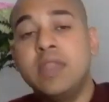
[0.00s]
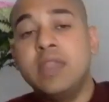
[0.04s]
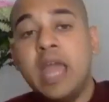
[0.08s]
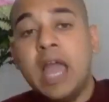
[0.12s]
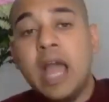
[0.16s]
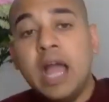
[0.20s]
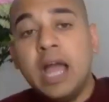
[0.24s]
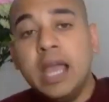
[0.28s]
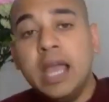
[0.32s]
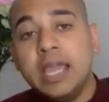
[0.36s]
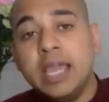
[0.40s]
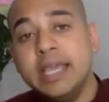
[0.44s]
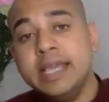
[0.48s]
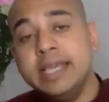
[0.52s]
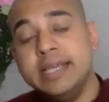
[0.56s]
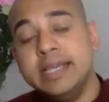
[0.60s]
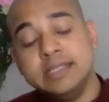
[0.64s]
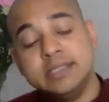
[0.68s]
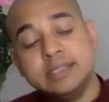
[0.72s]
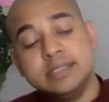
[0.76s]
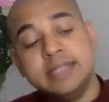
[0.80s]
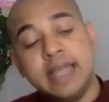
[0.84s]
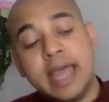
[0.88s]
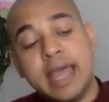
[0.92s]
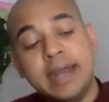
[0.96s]
that
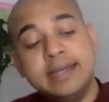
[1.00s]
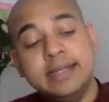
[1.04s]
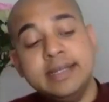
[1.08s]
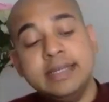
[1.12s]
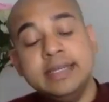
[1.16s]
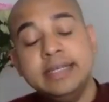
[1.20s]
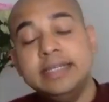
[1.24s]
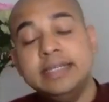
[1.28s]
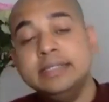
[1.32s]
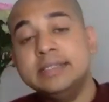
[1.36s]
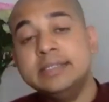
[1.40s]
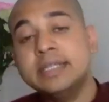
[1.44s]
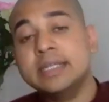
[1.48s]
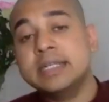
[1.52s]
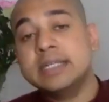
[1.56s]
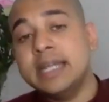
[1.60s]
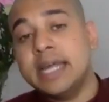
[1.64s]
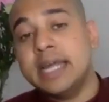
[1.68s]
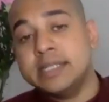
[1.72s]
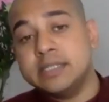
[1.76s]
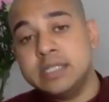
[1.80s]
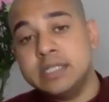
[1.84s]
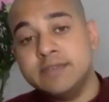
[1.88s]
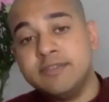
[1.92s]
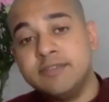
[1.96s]
is a
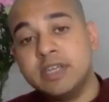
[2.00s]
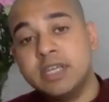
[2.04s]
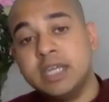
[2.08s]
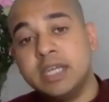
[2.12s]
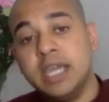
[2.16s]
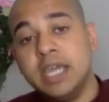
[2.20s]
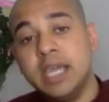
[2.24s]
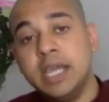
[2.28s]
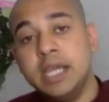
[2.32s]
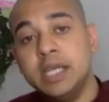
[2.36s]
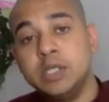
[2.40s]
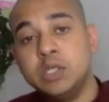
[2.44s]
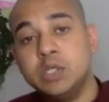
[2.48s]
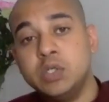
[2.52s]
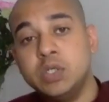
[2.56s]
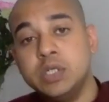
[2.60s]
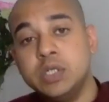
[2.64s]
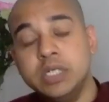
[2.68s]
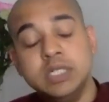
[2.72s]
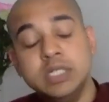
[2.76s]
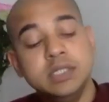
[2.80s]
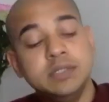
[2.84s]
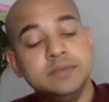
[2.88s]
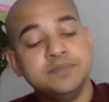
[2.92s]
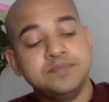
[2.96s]

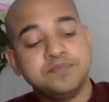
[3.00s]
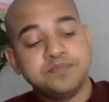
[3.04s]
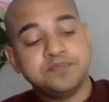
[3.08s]
classification